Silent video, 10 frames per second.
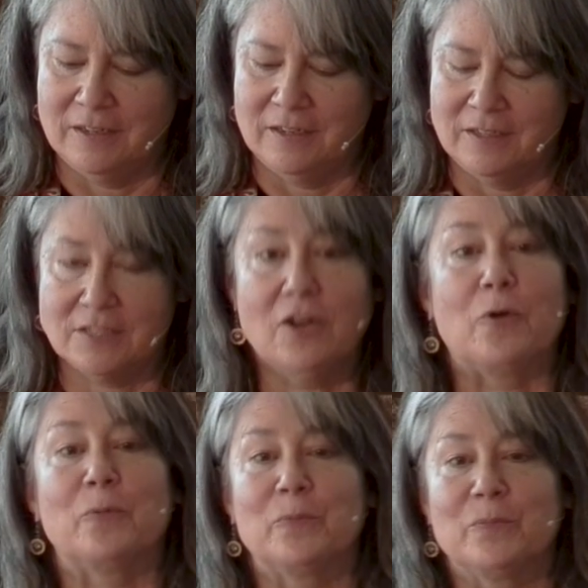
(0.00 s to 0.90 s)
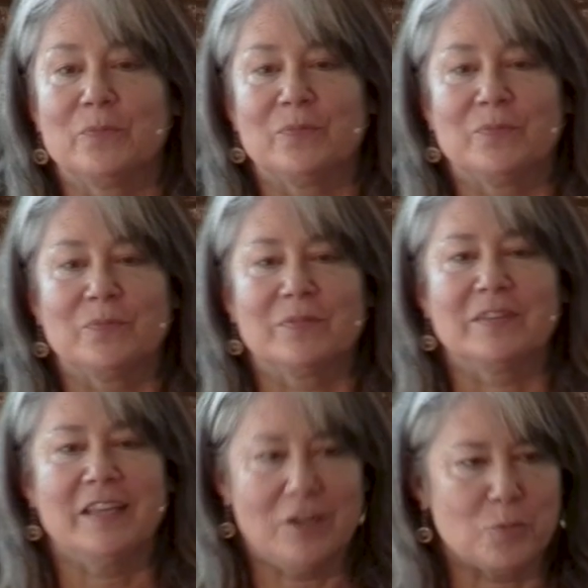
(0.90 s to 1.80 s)
So,
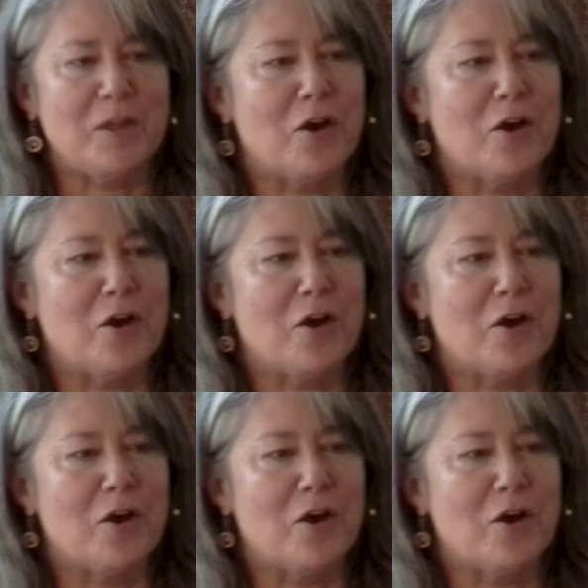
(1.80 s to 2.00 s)
here we